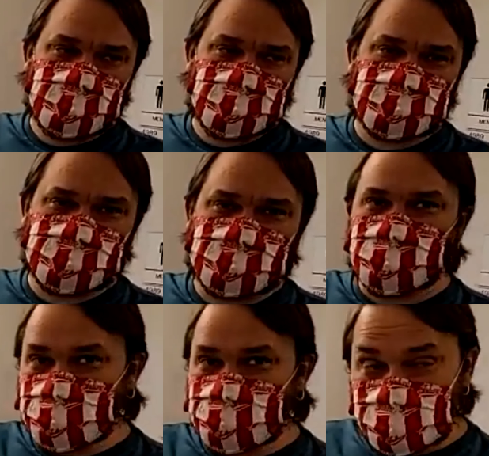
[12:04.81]
this thing
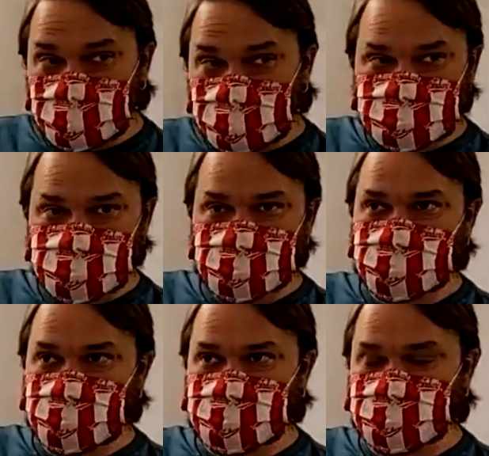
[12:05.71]
called tripods,
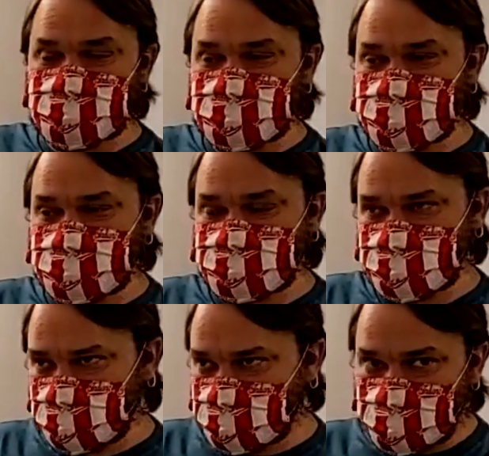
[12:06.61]
with the, which has
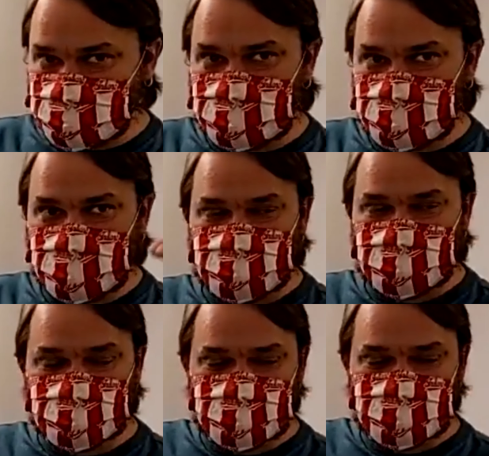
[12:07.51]
a
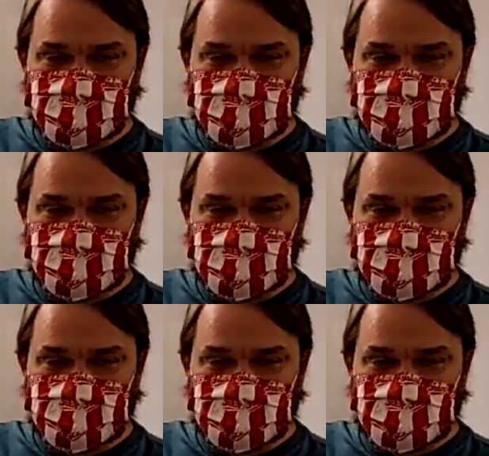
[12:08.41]
multi-level